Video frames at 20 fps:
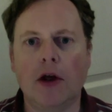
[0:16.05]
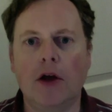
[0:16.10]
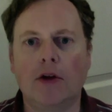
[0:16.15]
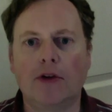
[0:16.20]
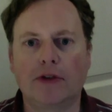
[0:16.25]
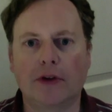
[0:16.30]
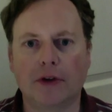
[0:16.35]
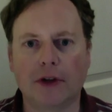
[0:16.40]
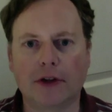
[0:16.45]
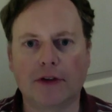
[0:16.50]

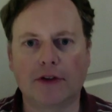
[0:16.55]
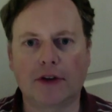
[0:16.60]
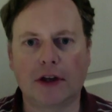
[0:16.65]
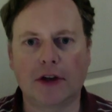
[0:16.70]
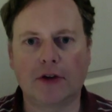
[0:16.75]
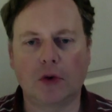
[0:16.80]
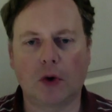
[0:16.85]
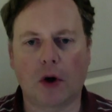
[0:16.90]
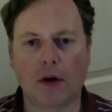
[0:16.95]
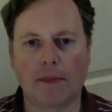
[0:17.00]
So let's
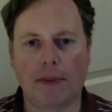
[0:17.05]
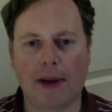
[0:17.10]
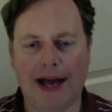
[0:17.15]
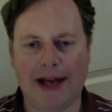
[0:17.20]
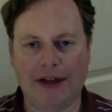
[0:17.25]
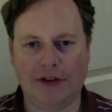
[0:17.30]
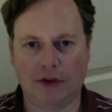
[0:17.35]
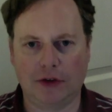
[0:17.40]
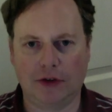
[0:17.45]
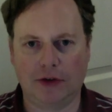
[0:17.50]
get to our
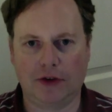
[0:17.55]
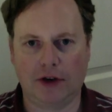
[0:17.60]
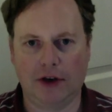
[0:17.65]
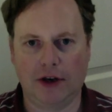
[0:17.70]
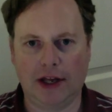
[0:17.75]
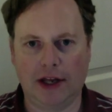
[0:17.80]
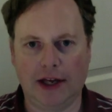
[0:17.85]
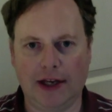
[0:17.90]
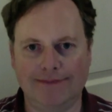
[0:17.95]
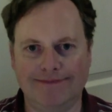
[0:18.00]
passage
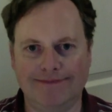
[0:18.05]
today.